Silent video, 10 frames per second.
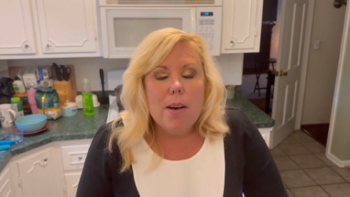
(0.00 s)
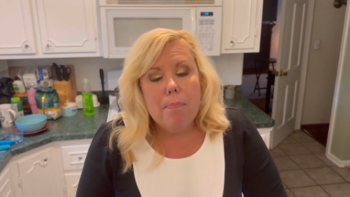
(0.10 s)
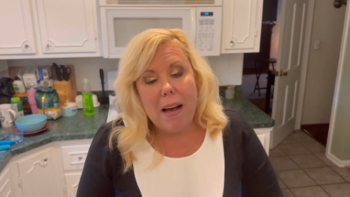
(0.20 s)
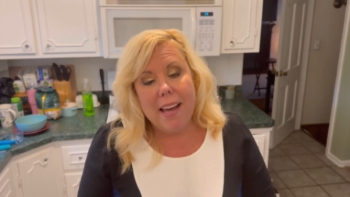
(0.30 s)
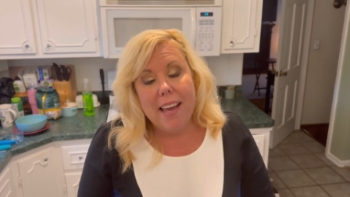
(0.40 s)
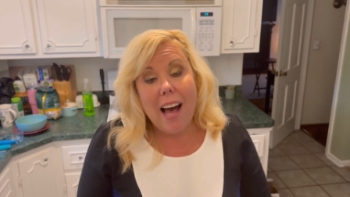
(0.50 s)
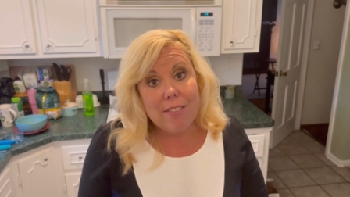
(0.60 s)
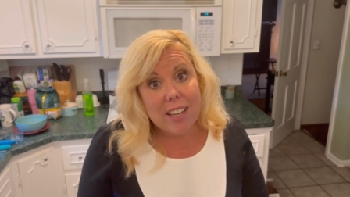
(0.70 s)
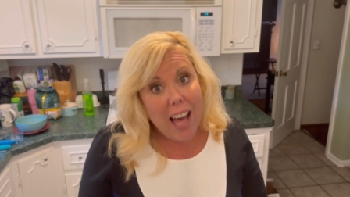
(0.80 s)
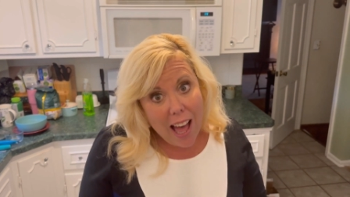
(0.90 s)
My
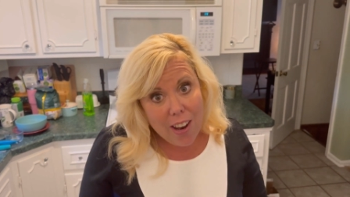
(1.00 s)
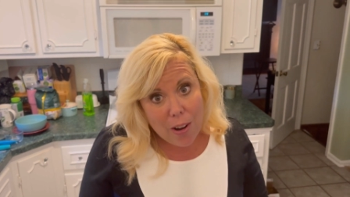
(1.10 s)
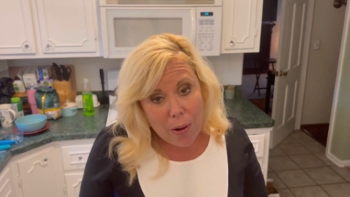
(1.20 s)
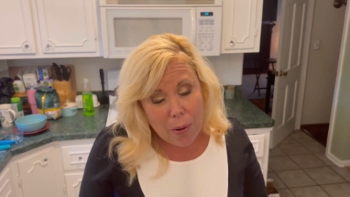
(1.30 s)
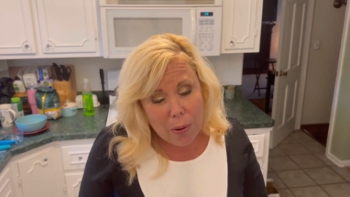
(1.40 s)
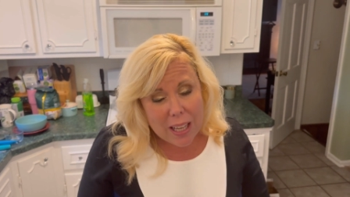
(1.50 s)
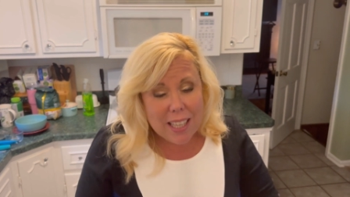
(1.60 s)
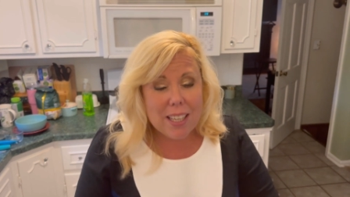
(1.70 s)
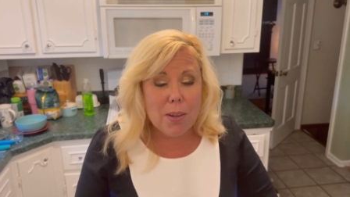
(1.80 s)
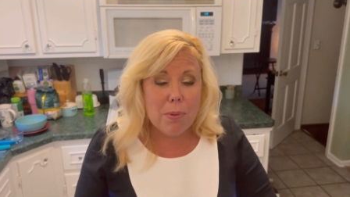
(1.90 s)
avocado
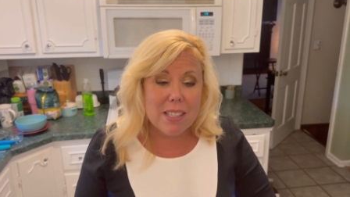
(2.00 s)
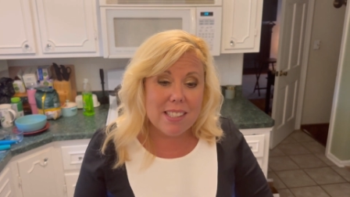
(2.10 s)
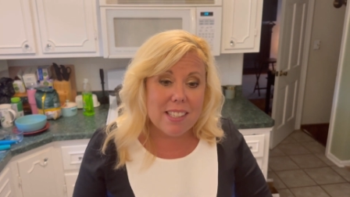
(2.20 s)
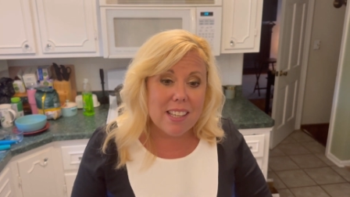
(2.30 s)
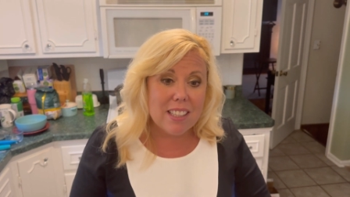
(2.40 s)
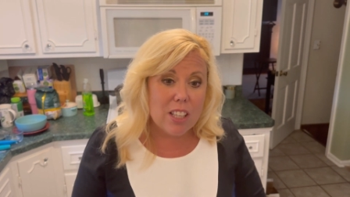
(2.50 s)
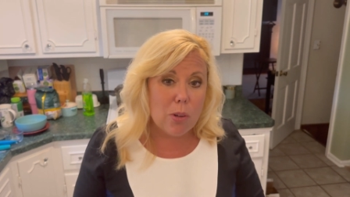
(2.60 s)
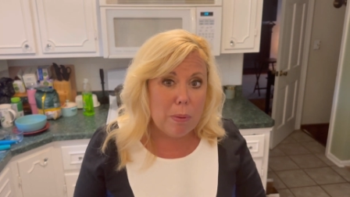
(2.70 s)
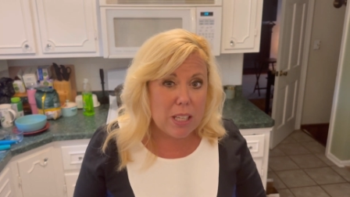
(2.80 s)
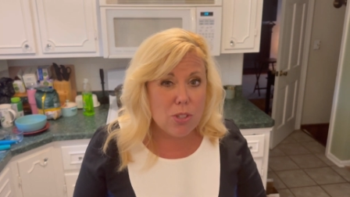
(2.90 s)
was a
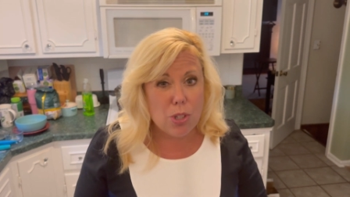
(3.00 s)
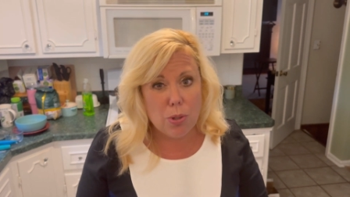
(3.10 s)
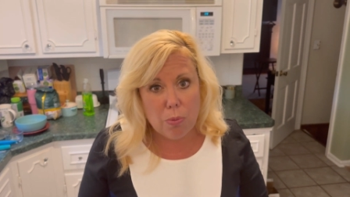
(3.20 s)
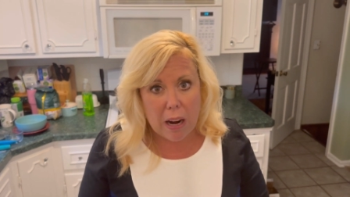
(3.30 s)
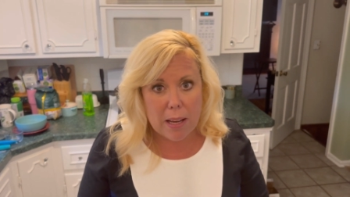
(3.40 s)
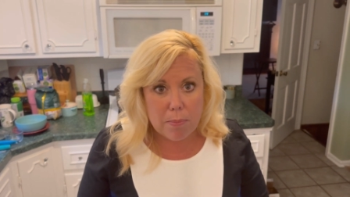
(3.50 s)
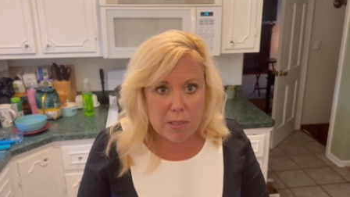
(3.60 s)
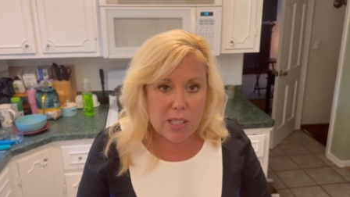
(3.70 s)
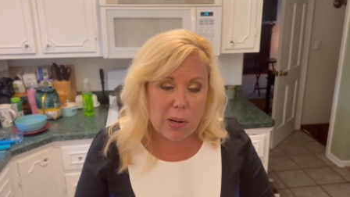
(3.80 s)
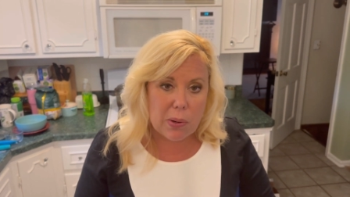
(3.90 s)
little bit too ripe,
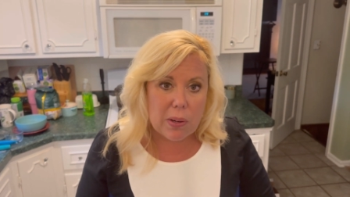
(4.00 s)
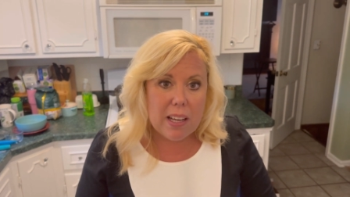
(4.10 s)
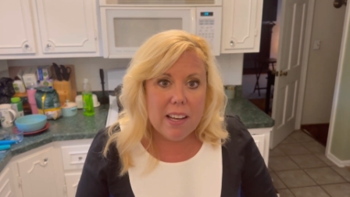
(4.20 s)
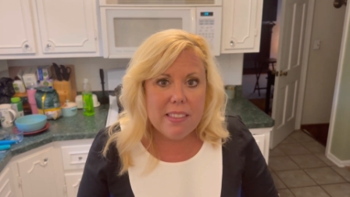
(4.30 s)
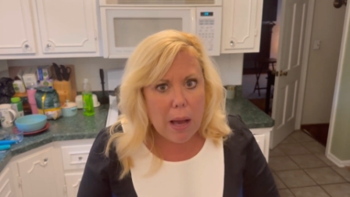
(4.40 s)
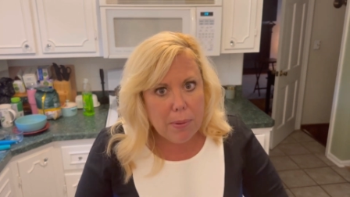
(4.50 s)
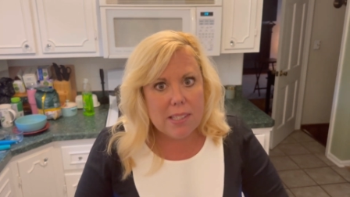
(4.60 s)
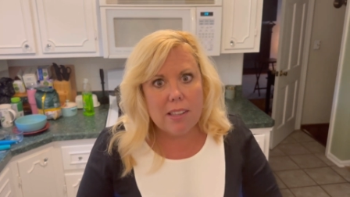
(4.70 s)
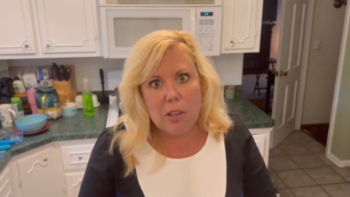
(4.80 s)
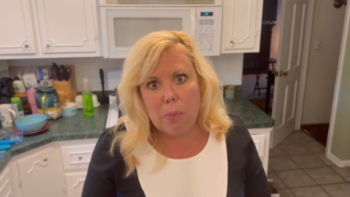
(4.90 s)
so that was
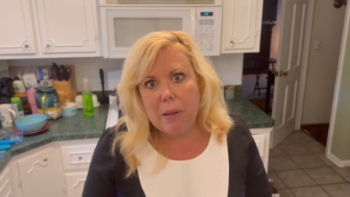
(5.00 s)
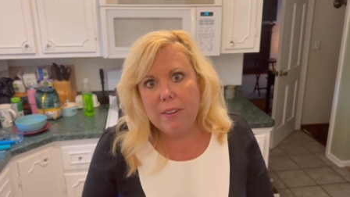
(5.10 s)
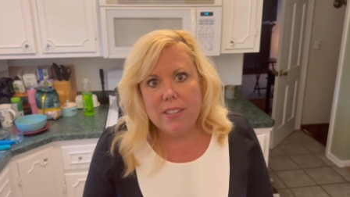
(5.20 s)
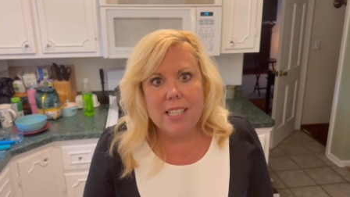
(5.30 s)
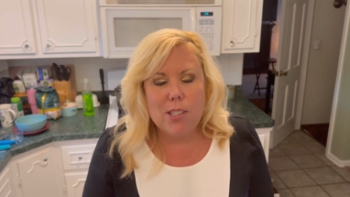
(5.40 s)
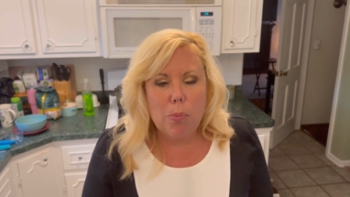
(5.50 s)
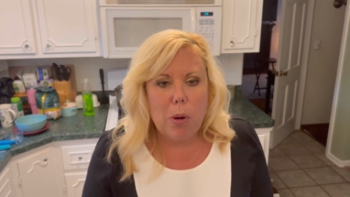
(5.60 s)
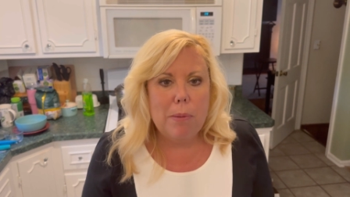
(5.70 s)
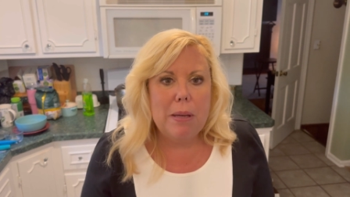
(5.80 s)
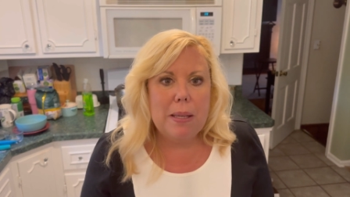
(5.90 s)
a little bit of a
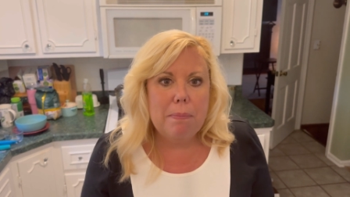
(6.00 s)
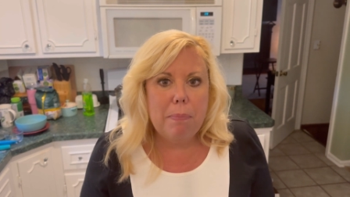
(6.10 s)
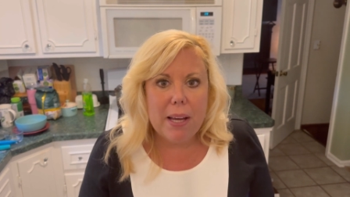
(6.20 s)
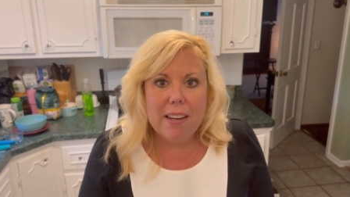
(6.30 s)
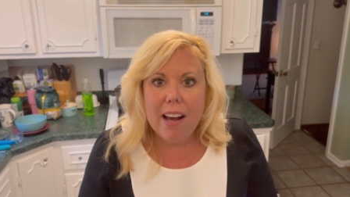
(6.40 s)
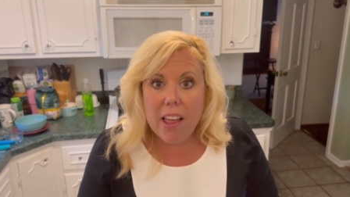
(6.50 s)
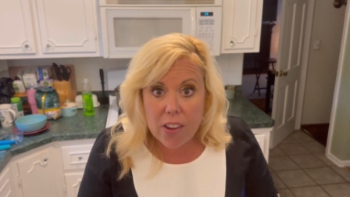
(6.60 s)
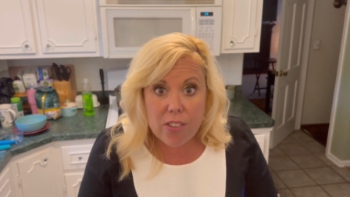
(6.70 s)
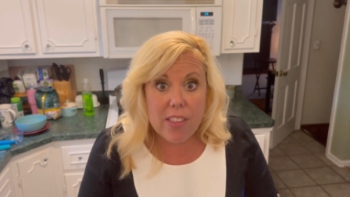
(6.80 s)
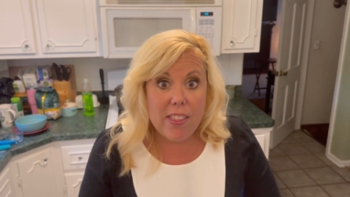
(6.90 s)
disappointment, but
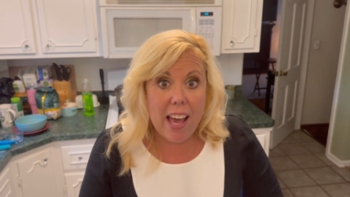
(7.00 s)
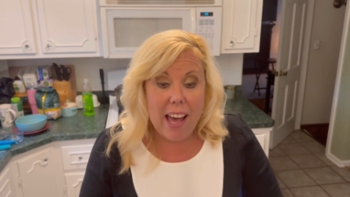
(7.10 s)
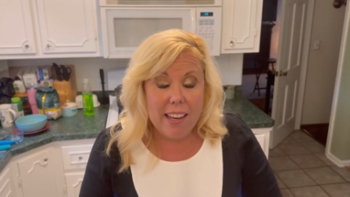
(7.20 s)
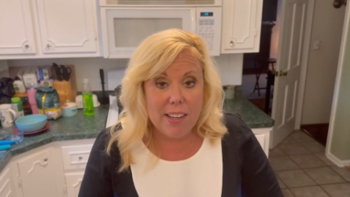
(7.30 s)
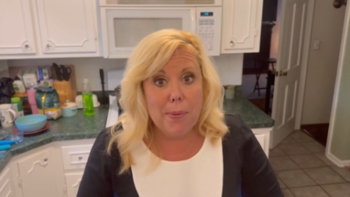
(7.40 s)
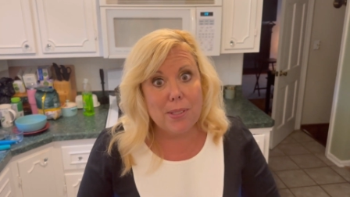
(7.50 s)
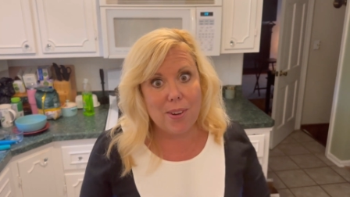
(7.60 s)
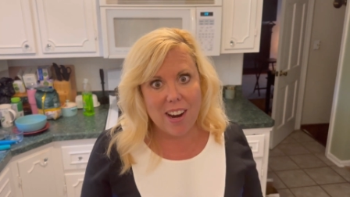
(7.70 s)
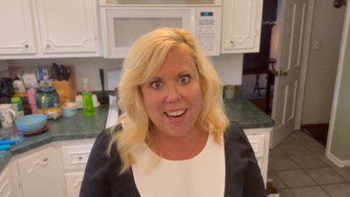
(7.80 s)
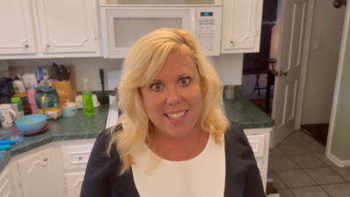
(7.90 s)
other than that, it was
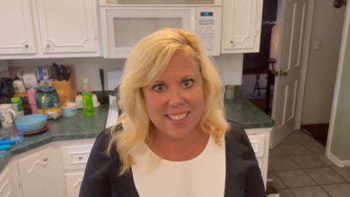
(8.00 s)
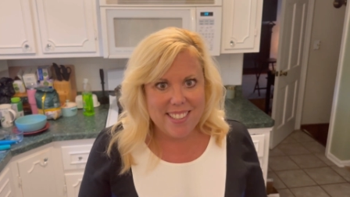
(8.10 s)
great.